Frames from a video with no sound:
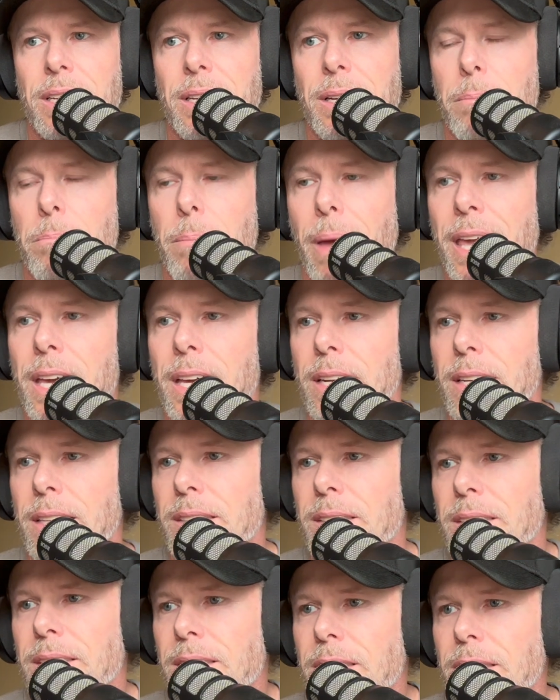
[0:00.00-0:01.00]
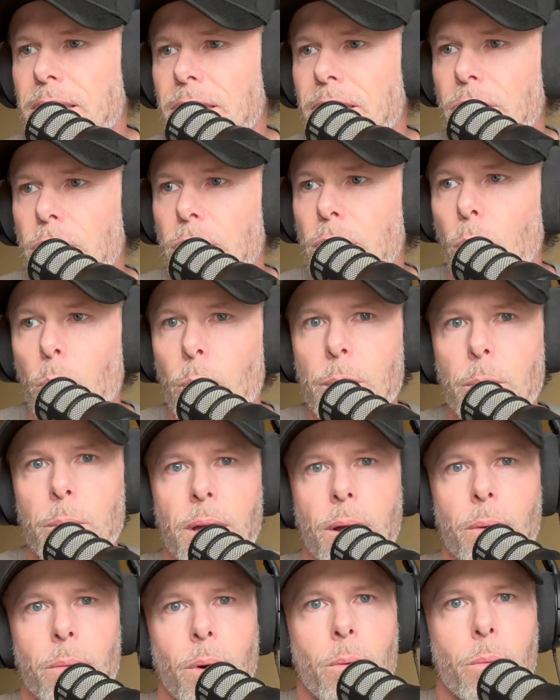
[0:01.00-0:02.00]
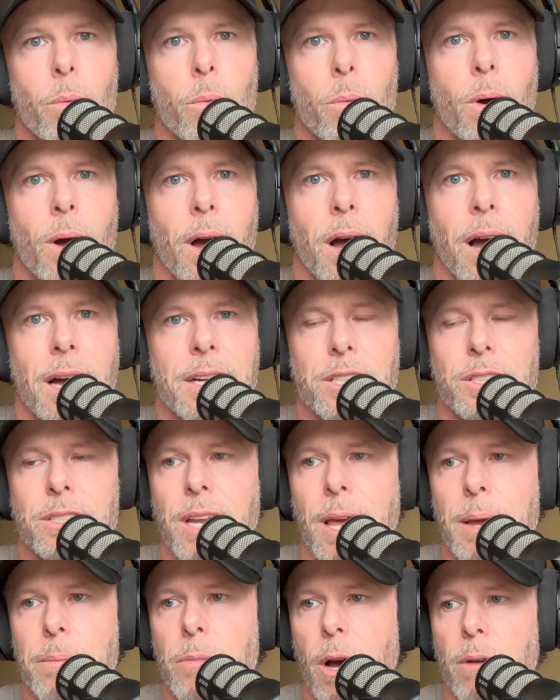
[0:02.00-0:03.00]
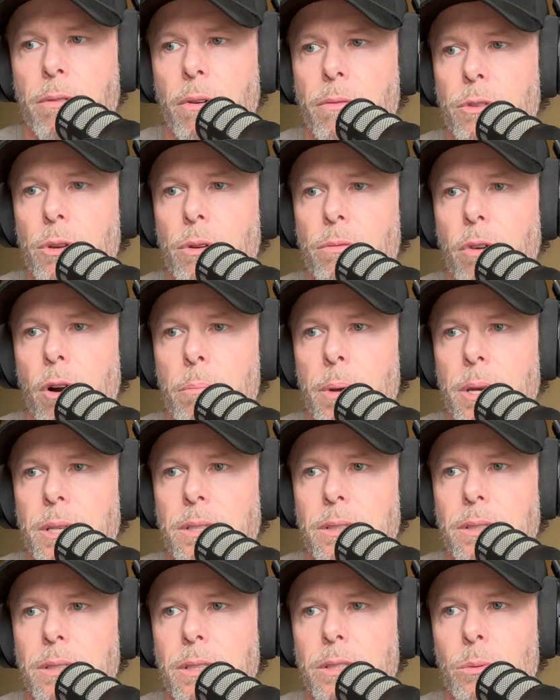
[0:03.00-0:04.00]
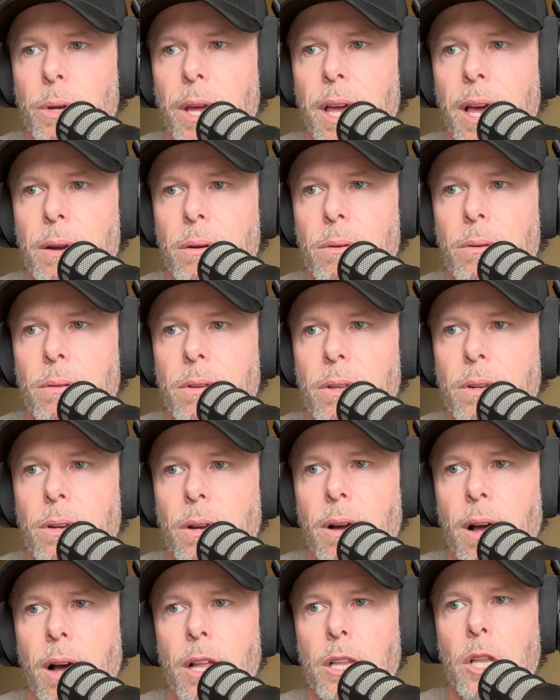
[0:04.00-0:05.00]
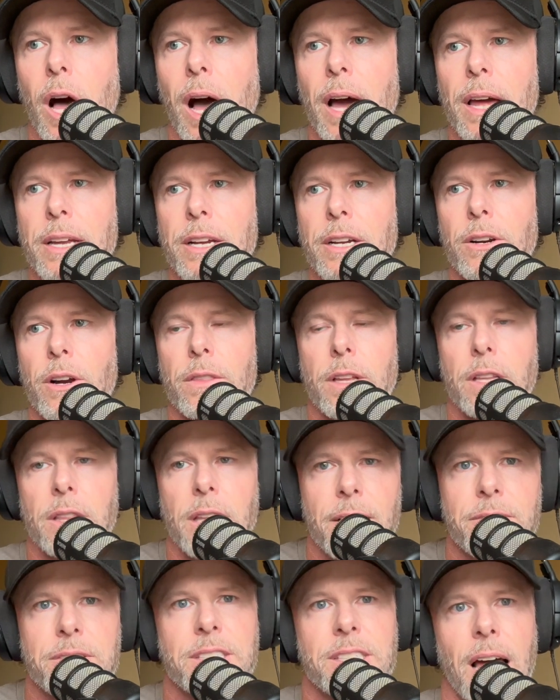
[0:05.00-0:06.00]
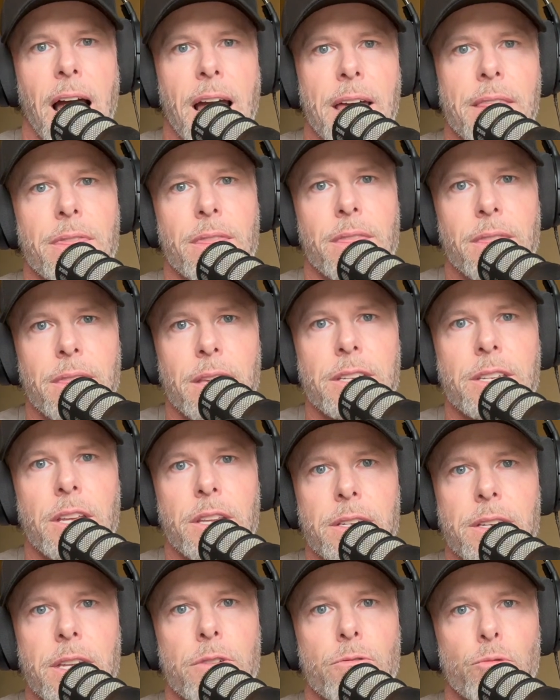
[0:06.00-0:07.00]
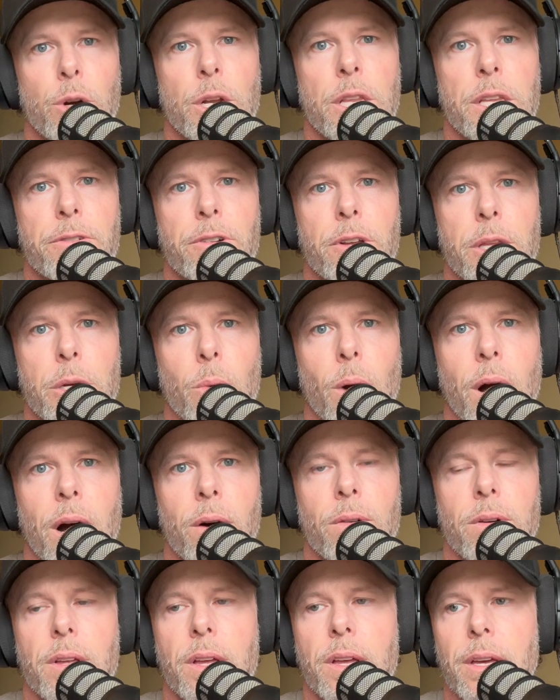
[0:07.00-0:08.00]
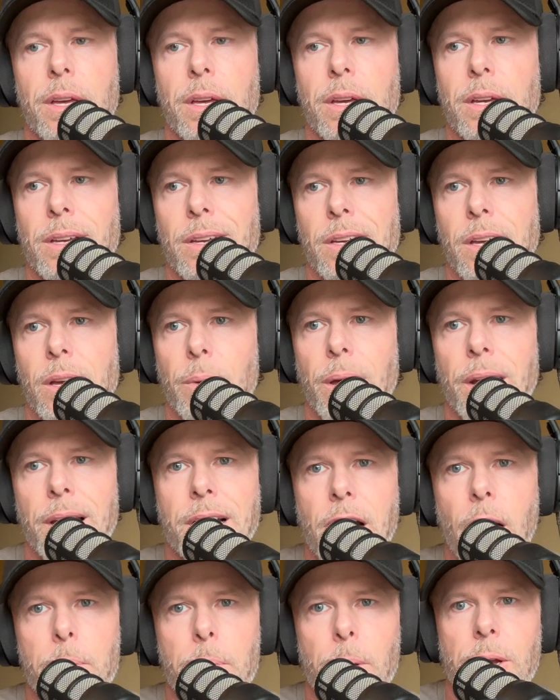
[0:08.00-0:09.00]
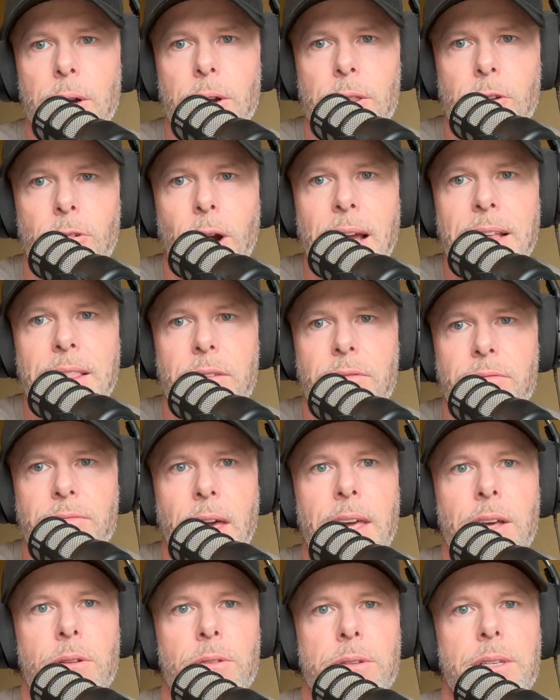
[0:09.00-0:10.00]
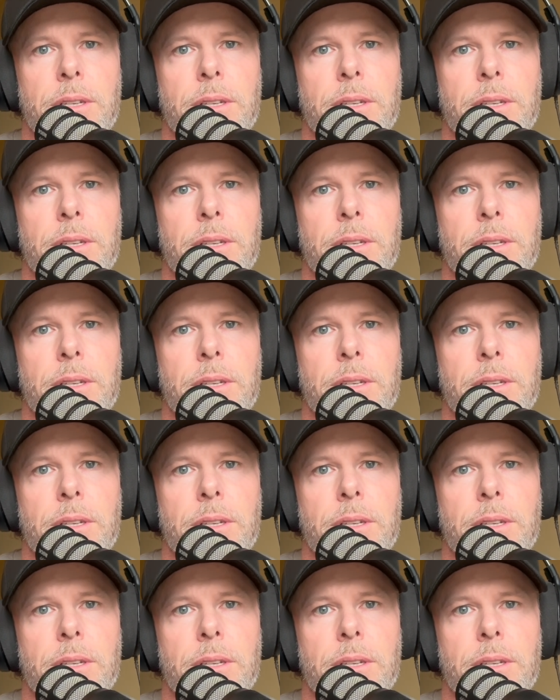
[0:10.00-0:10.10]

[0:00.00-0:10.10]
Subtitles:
man, I just named off a few of our businesses. We had, a lot here on the left side that did really, really well. We had a couple here on the right that failed.